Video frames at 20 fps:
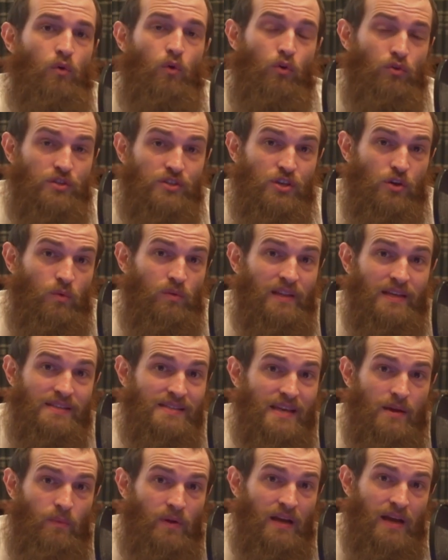also,
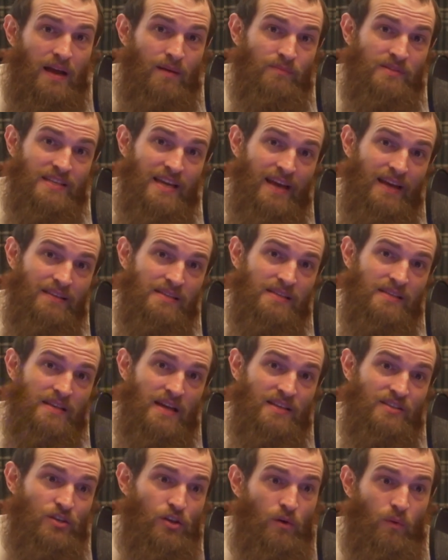let's say when it comes to
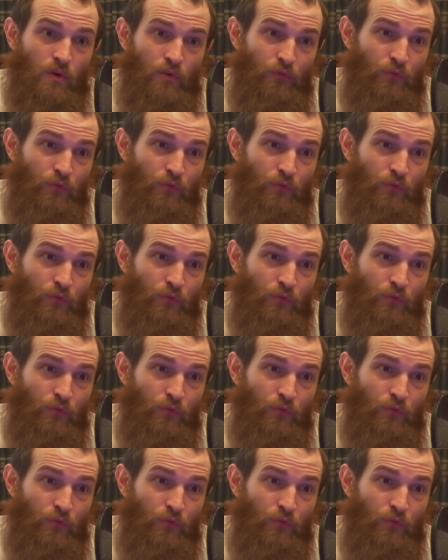exercise,